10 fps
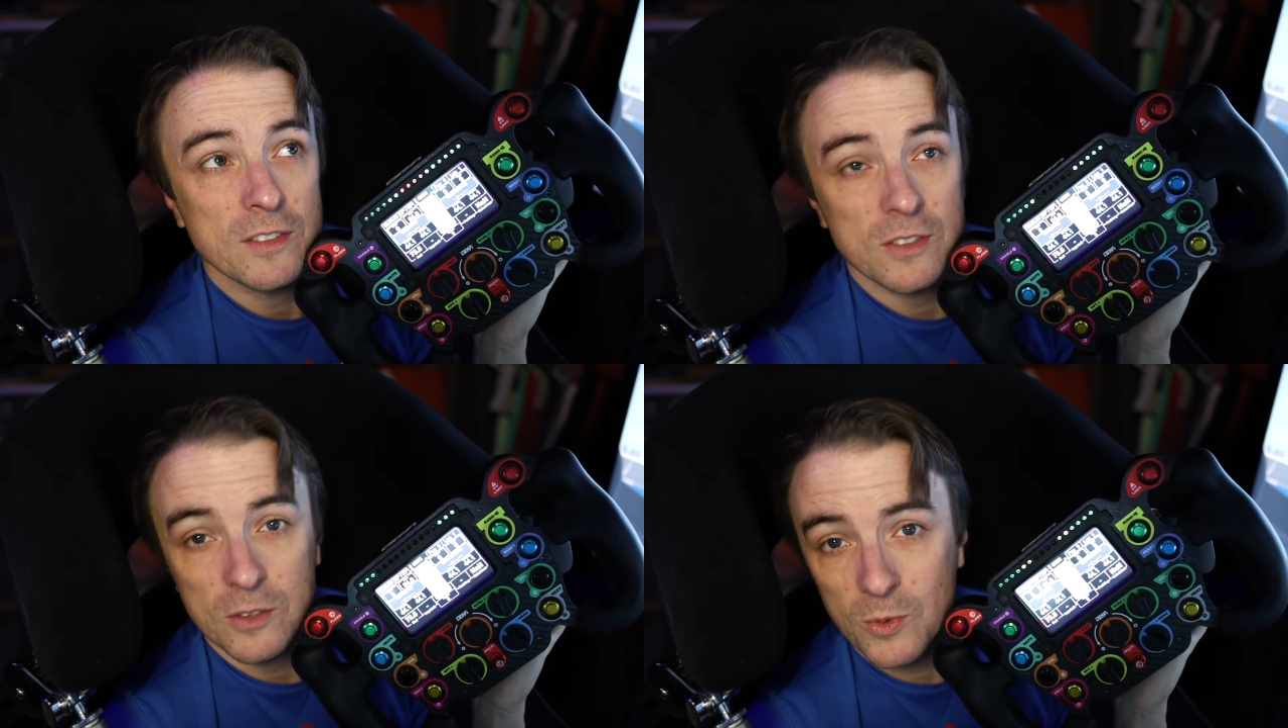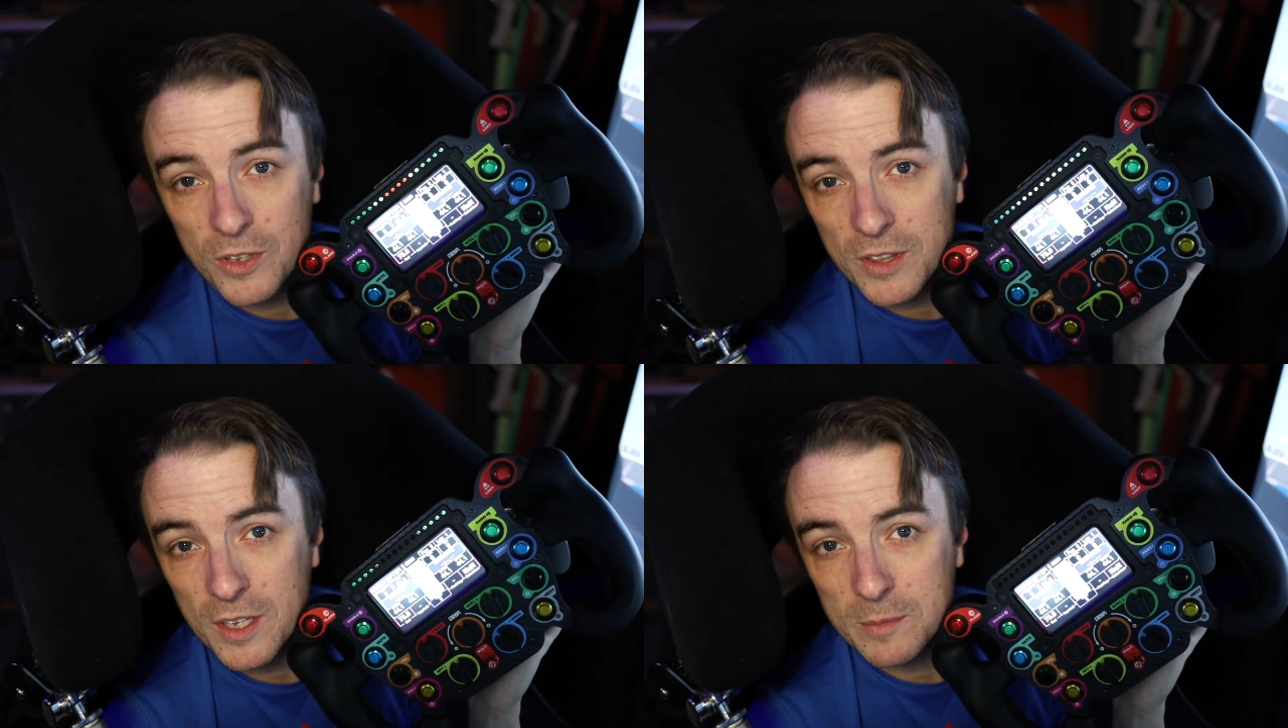You want
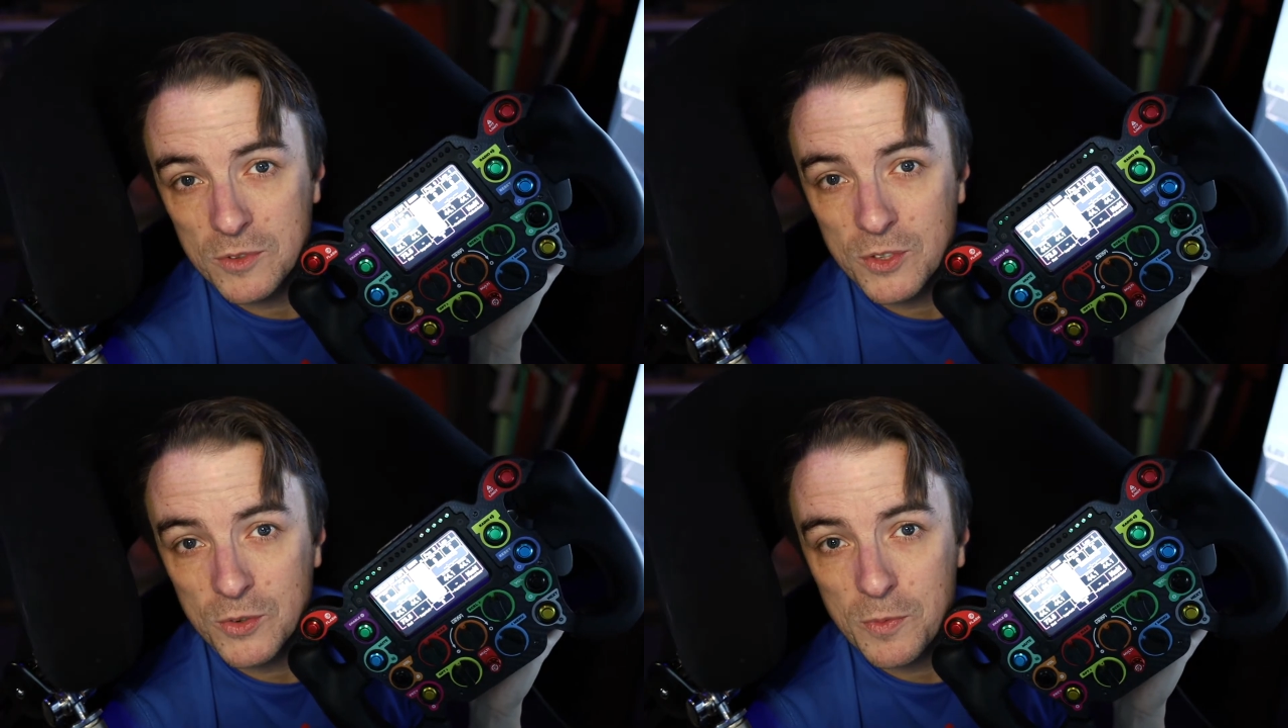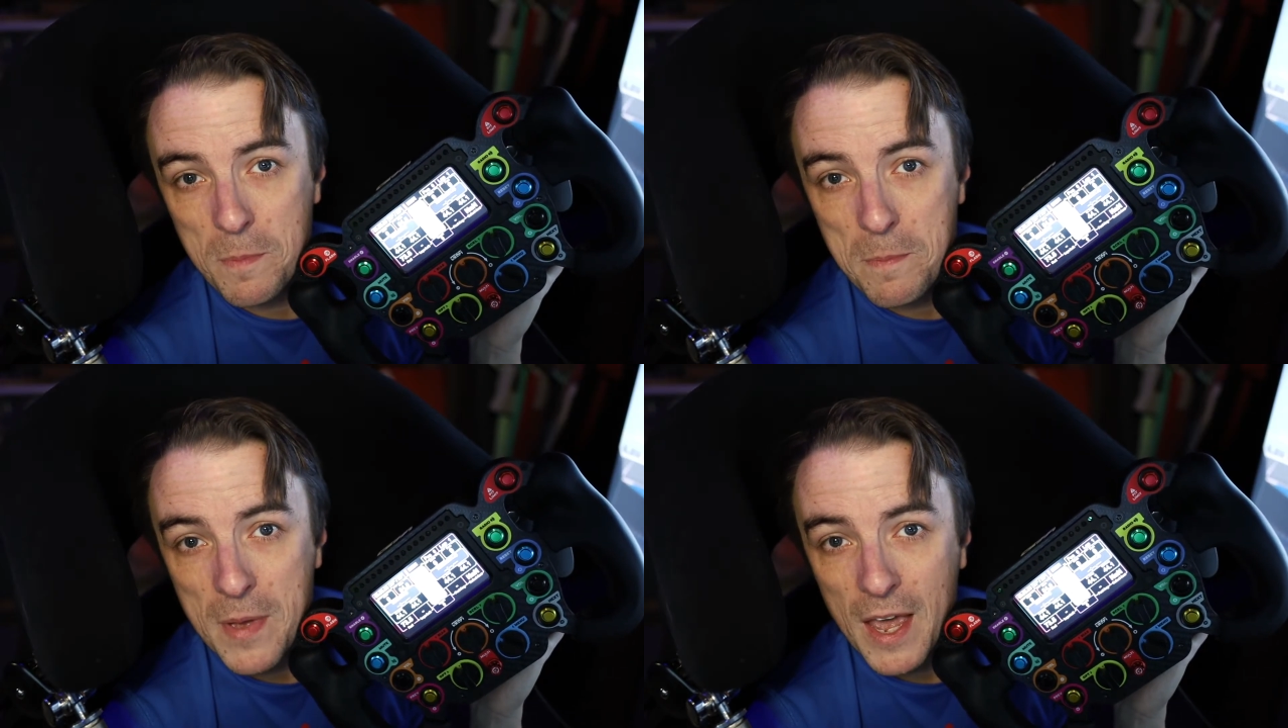them to
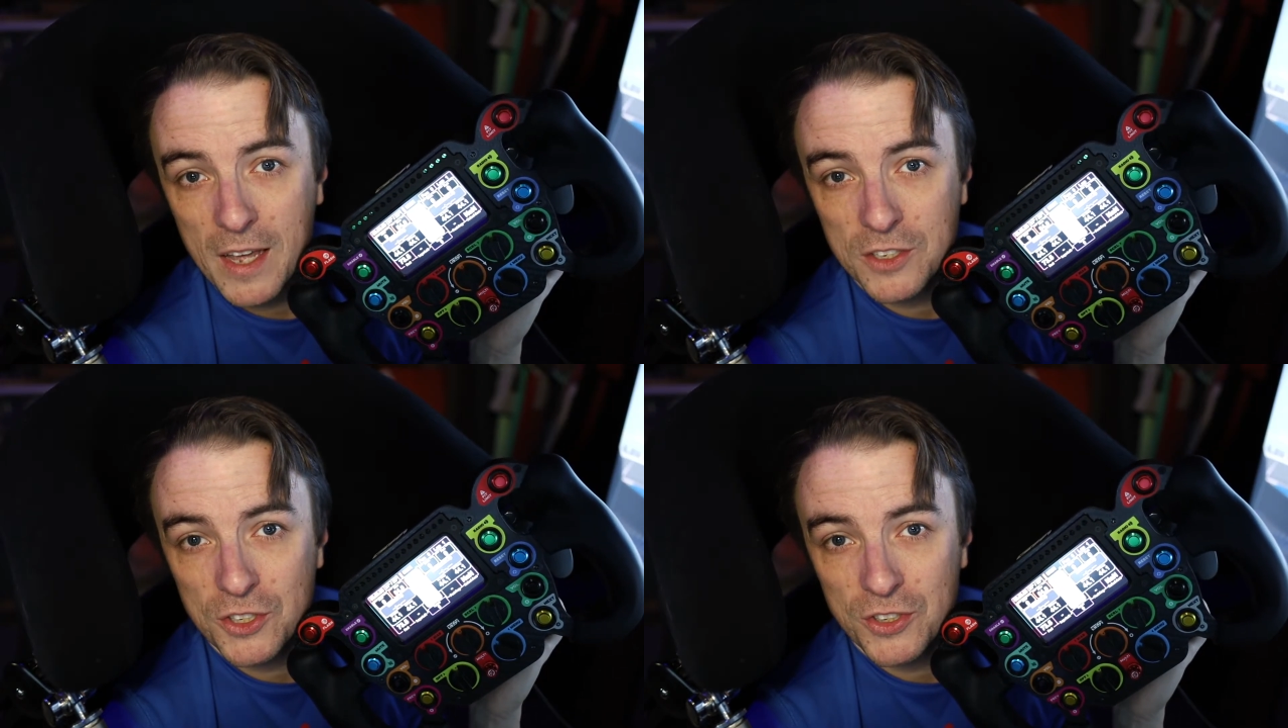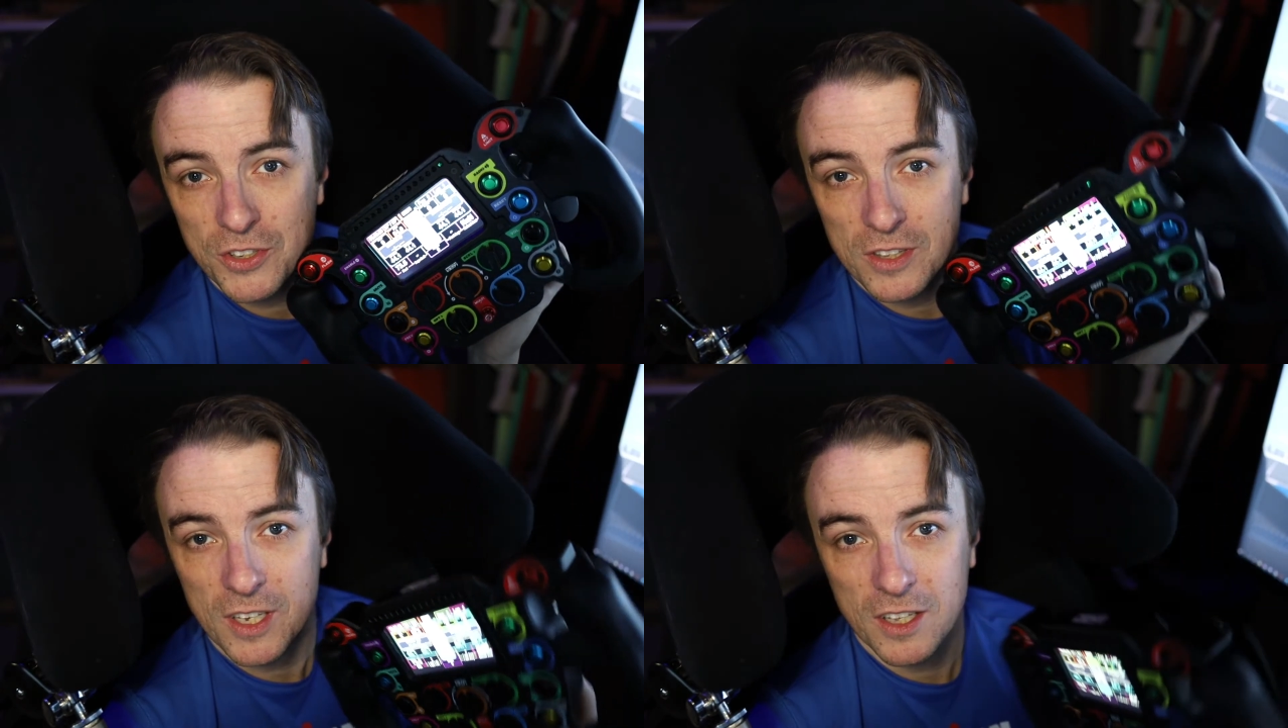match
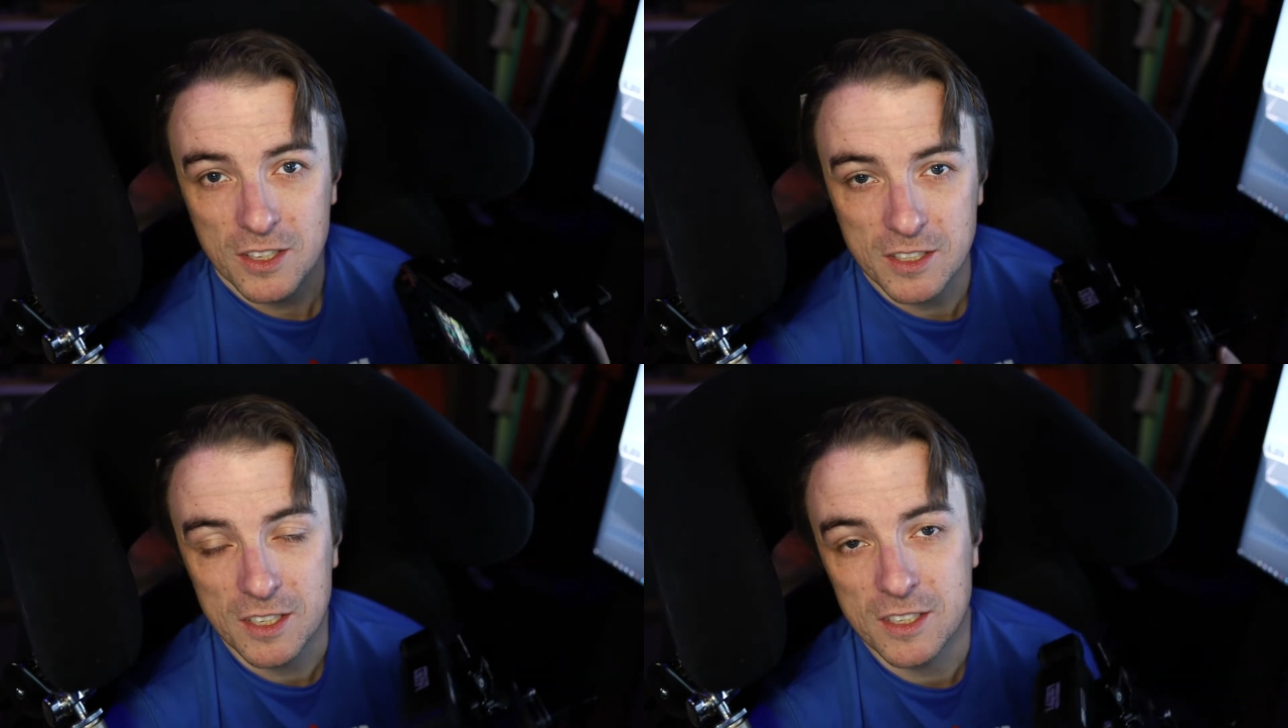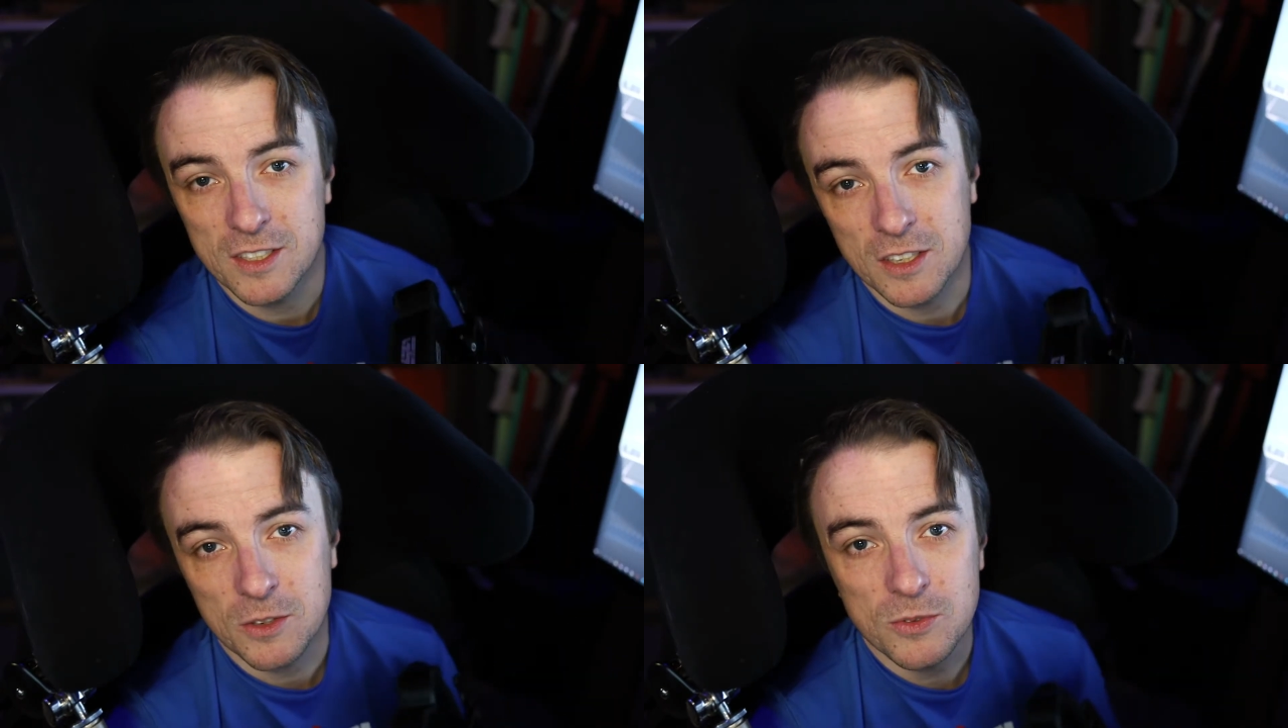the LEDs that
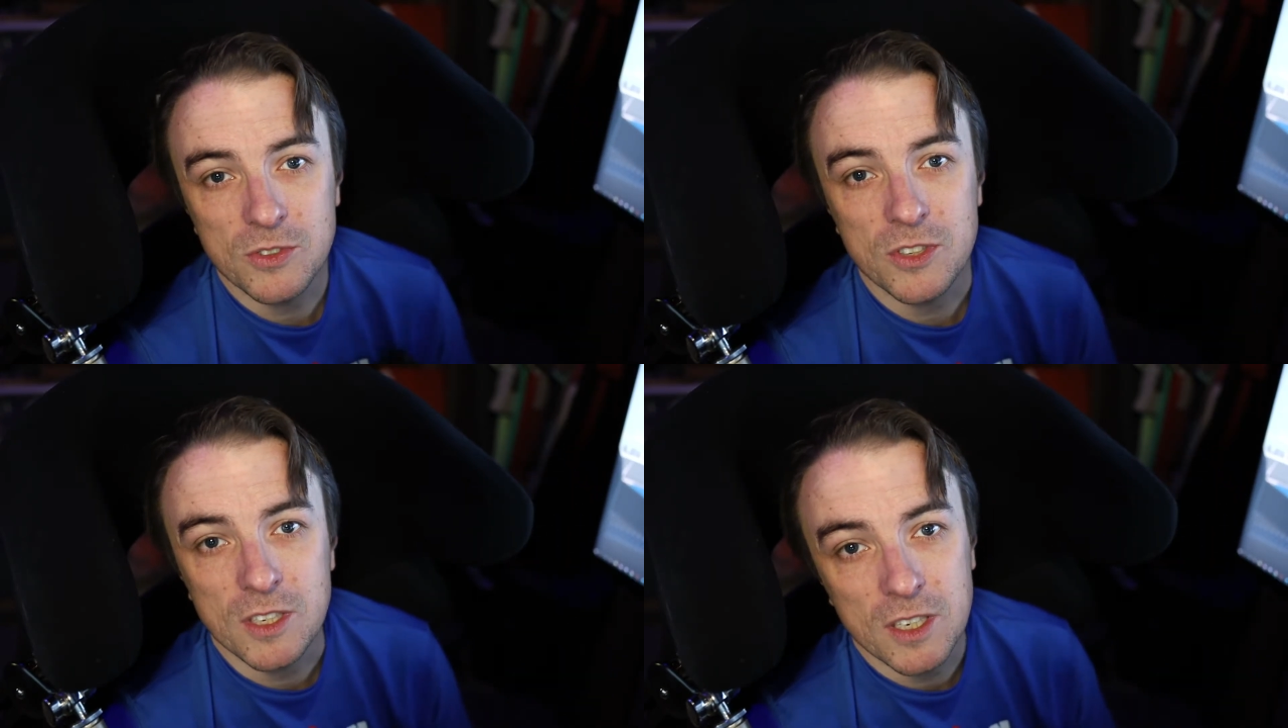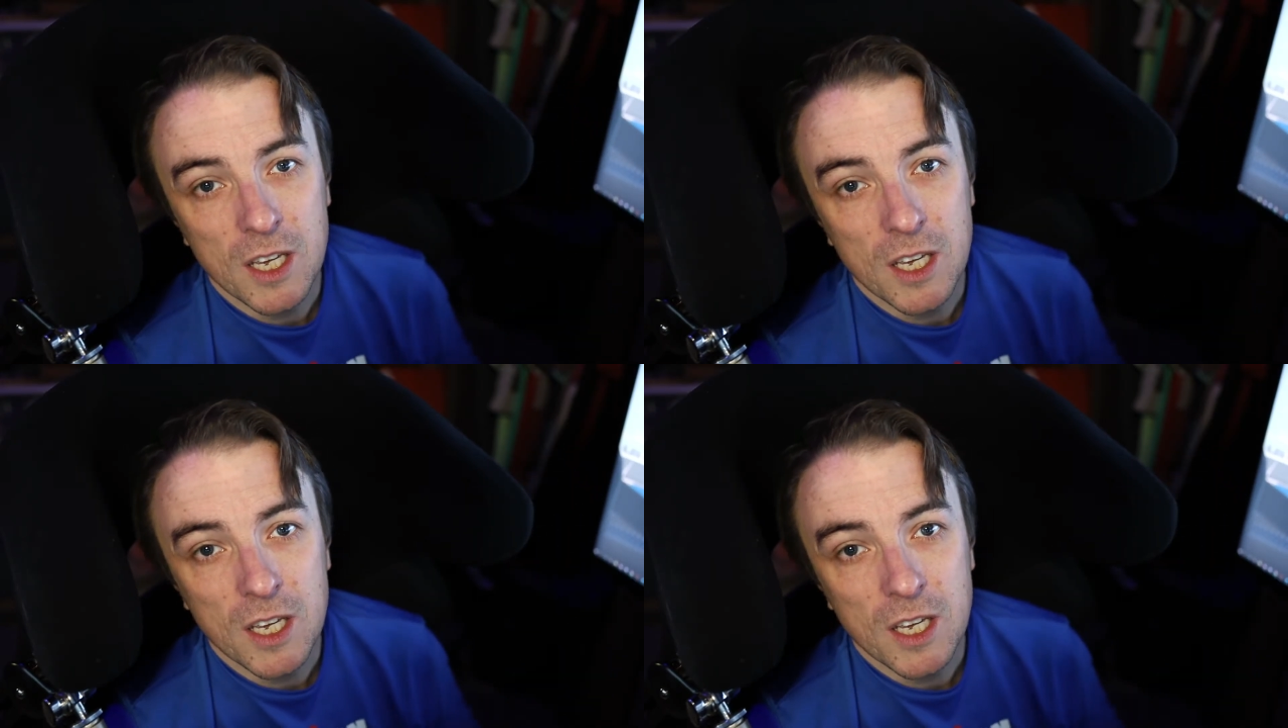you see